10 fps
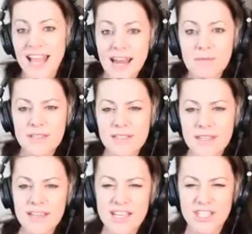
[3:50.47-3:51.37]
And I was
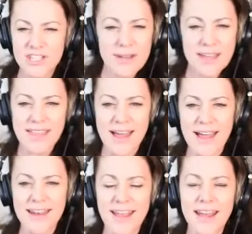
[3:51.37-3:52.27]
doing
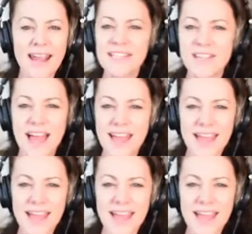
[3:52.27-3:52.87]
that. And I,